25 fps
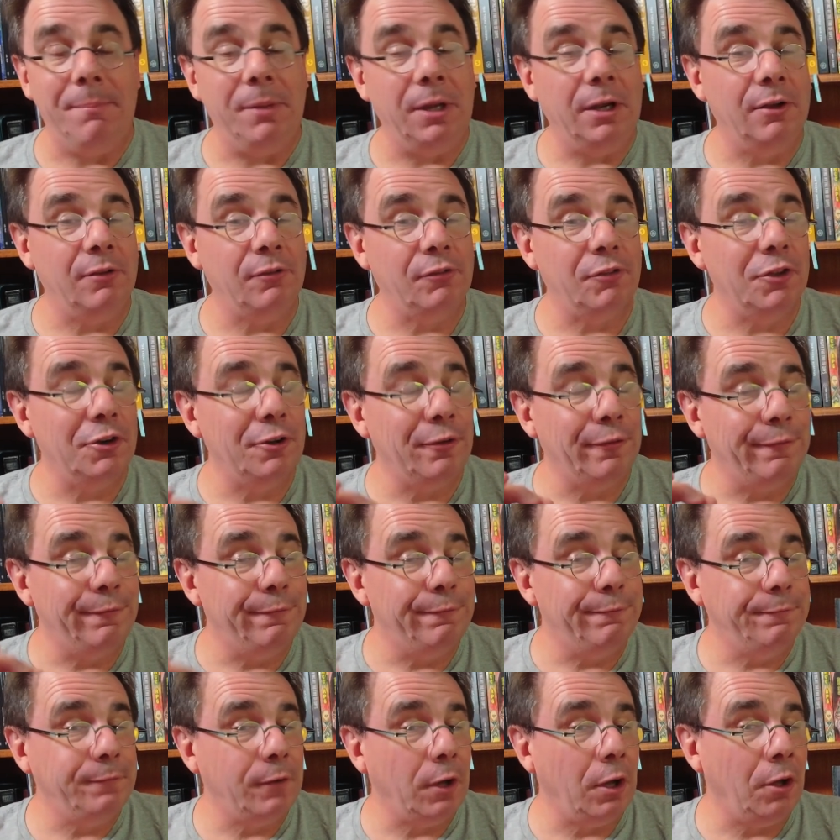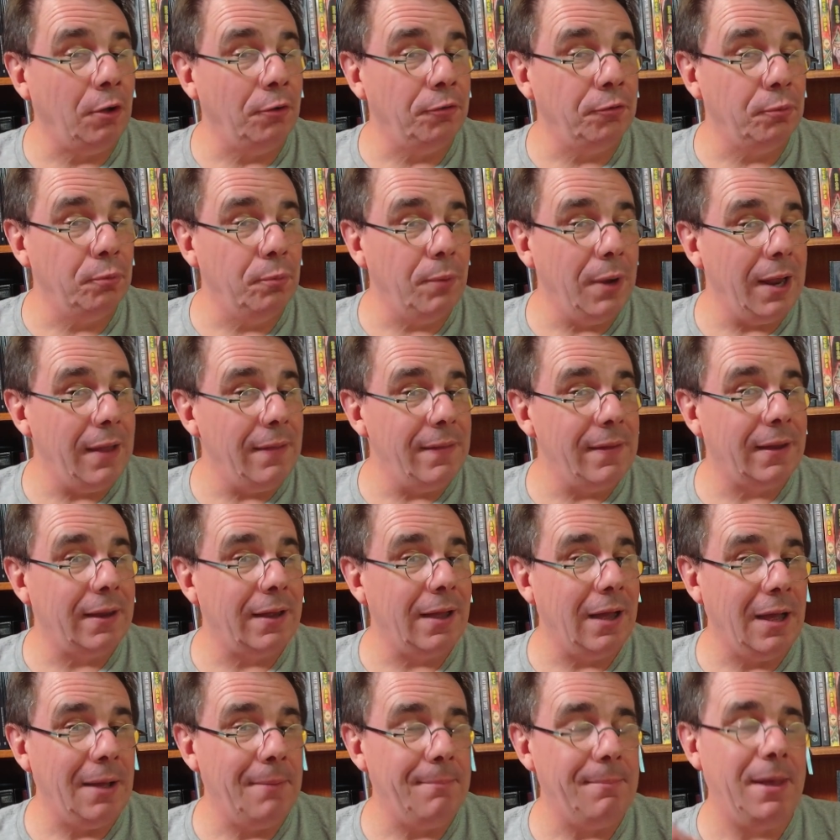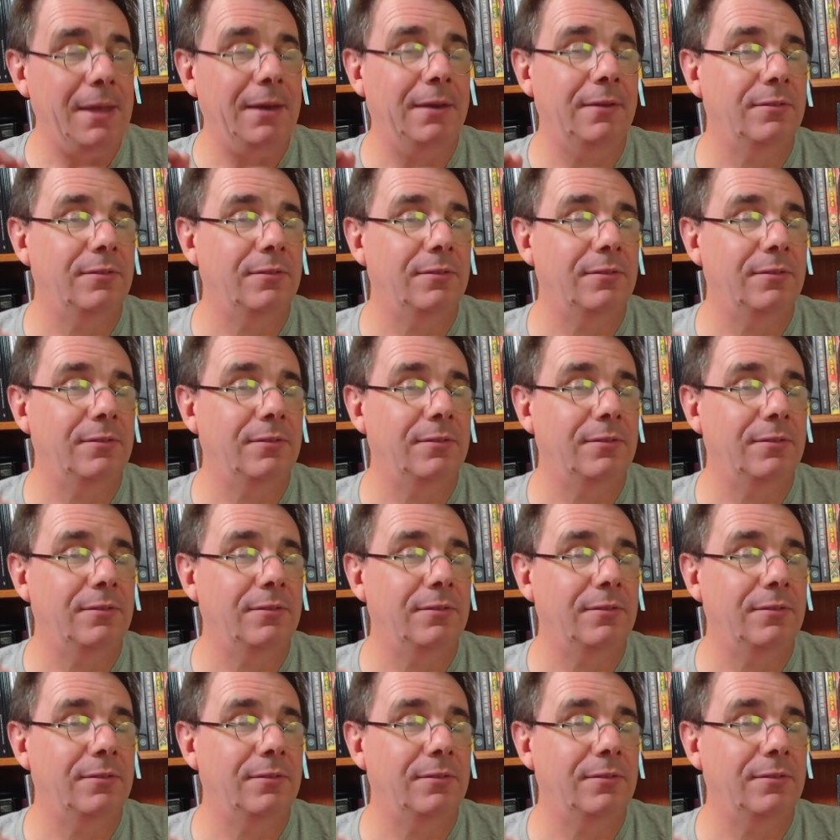because the default way that combat